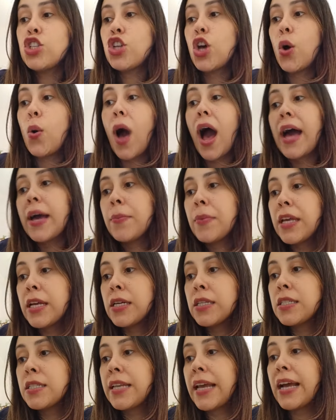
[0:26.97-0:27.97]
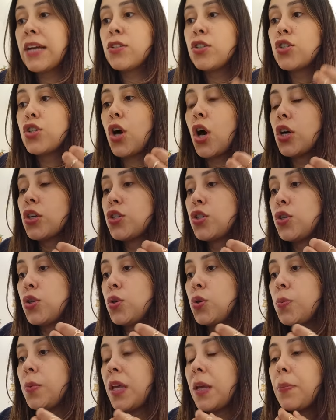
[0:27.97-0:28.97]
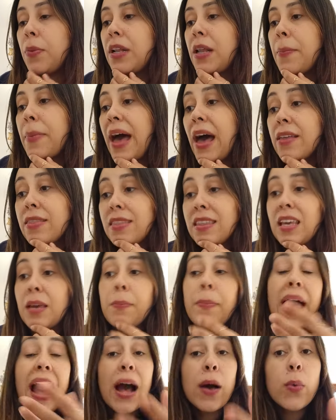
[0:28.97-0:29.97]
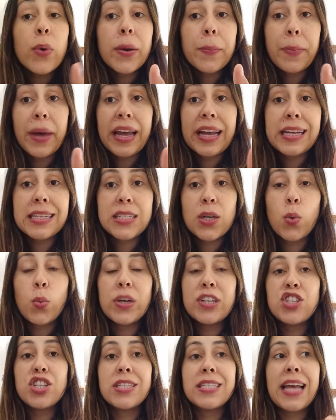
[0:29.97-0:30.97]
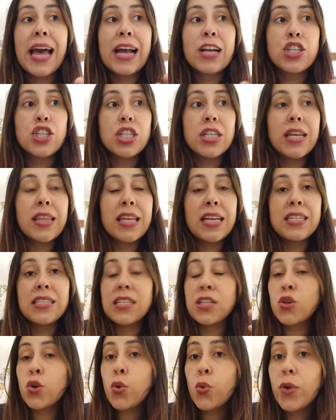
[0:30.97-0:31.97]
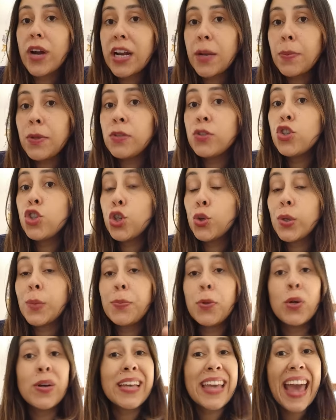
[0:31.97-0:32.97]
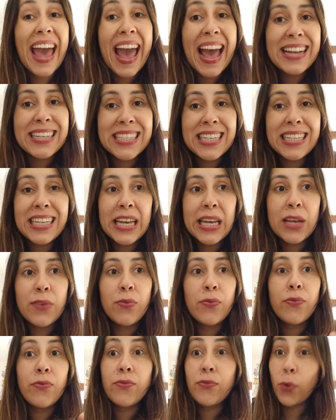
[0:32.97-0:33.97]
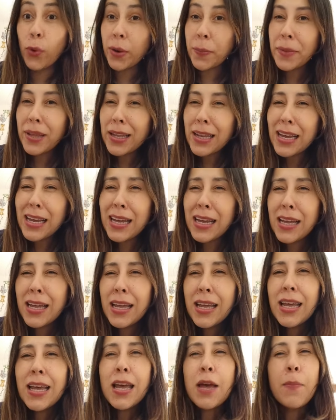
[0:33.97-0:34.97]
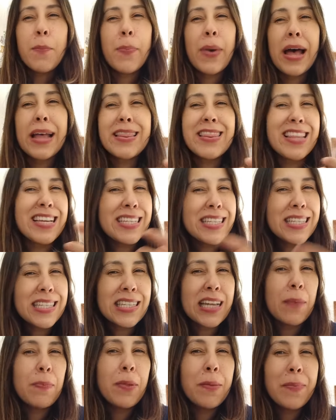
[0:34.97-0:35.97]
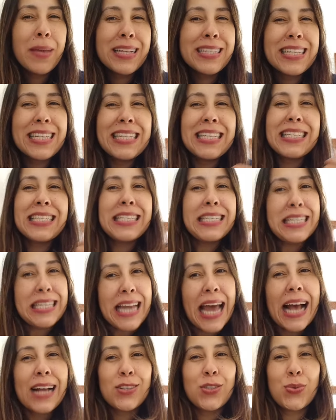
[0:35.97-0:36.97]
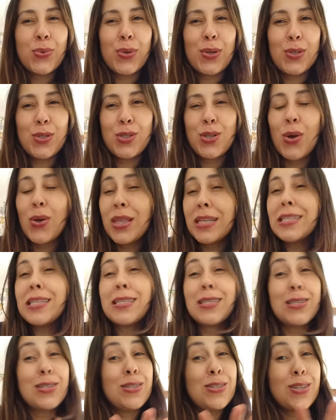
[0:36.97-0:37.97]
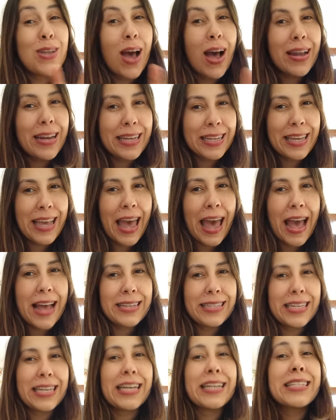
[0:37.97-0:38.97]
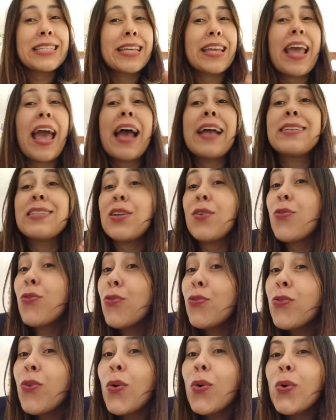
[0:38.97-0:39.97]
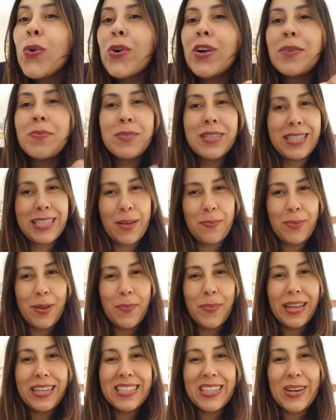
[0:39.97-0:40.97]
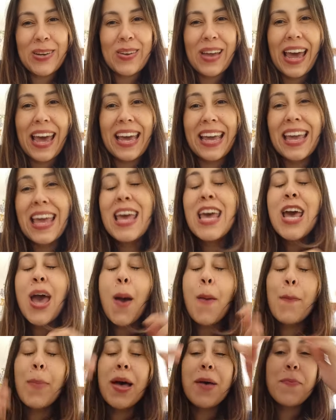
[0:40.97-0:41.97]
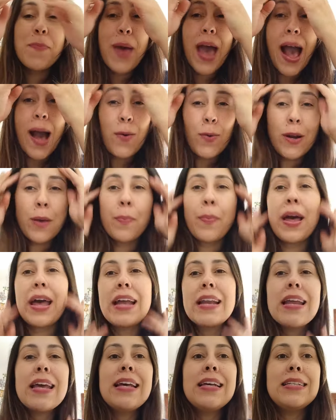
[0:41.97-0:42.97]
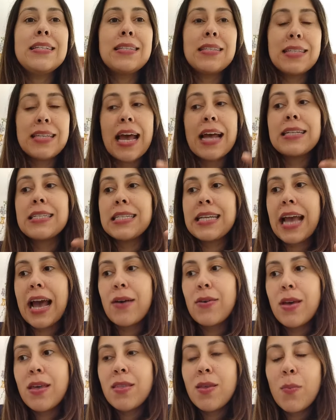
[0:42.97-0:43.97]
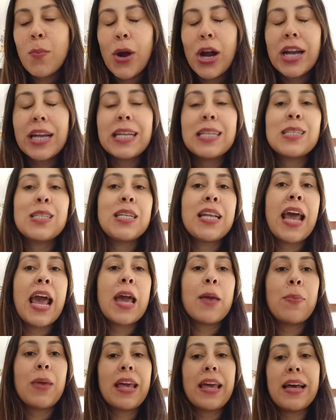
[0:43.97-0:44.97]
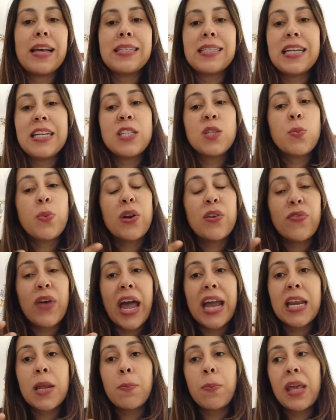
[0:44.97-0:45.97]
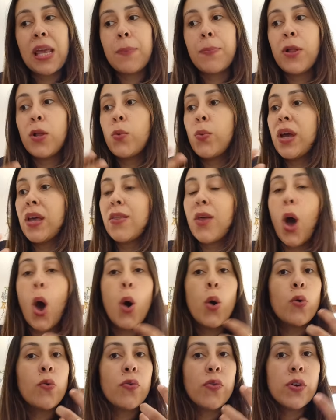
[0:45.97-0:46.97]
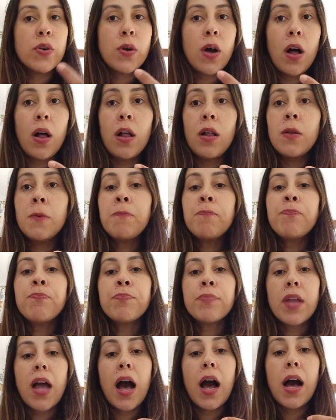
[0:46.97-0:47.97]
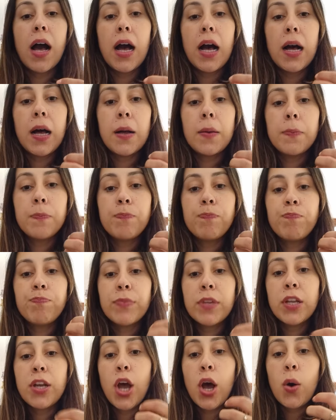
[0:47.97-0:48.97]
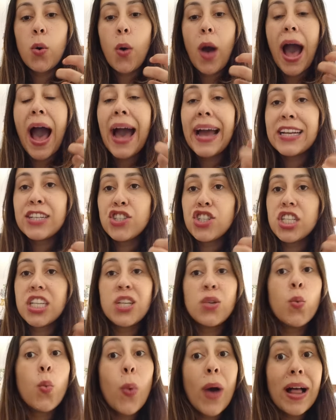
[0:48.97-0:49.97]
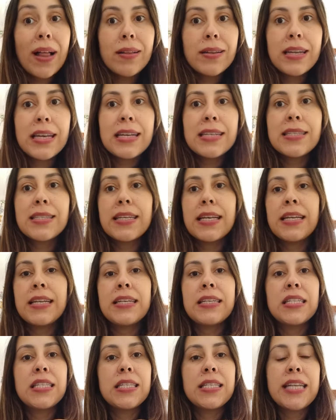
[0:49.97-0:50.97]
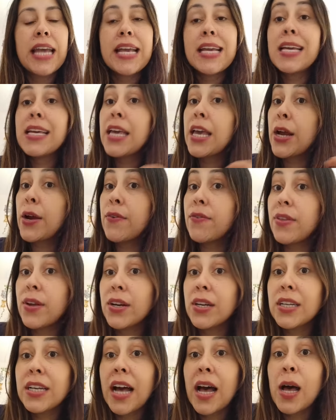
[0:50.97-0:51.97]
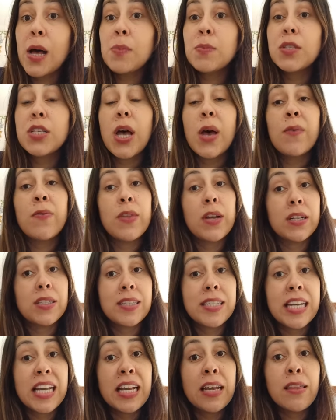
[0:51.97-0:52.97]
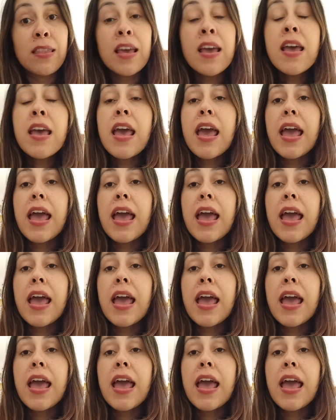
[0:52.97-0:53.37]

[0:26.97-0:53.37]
So I'm here today to talk to people about the Powerbite, which is actually these incredible chewable candy-like formula. But this supplement is natural. So this is not a candy. It's a candy form supplement, okay? But Powerbite is standing out in the market today because it's providing people with overall, hygiene wellness. It is taking care of their gums, of their teeth